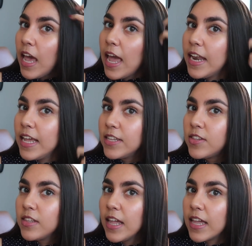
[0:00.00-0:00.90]
And
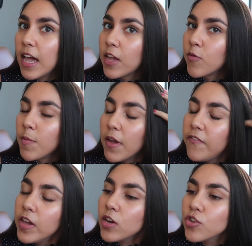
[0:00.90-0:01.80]
it's like, I can run my
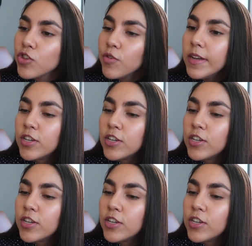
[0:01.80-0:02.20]
fingers through it.